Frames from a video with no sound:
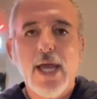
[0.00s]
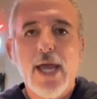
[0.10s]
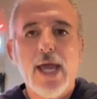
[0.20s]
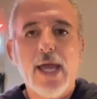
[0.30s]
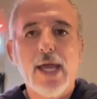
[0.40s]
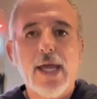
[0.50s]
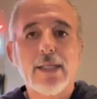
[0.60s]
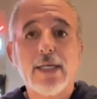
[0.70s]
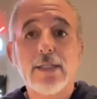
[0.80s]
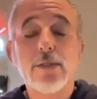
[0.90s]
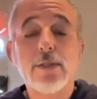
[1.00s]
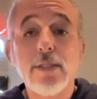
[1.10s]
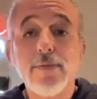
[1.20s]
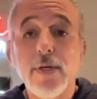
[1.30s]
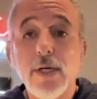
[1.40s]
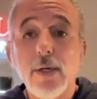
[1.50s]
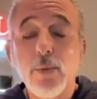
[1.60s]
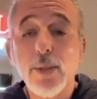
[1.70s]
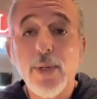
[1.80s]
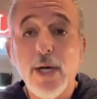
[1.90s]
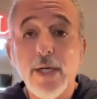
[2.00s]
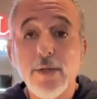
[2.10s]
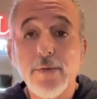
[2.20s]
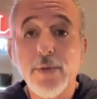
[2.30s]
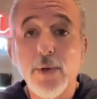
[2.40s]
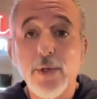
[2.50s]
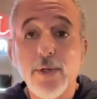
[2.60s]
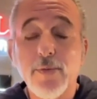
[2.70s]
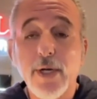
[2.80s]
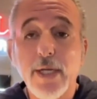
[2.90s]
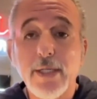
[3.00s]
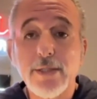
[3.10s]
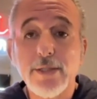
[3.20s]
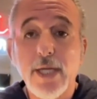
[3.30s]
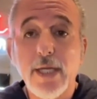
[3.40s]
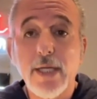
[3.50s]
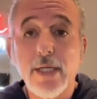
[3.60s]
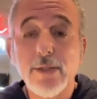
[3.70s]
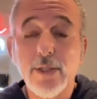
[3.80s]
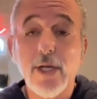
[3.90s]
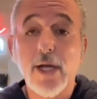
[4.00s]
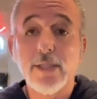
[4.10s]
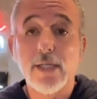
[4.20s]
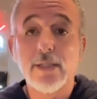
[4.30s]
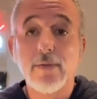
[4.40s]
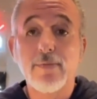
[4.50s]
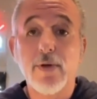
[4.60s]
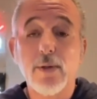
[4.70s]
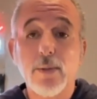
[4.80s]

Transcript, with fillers: And then you'll leave uh, one positive thought or phrase and your contact info.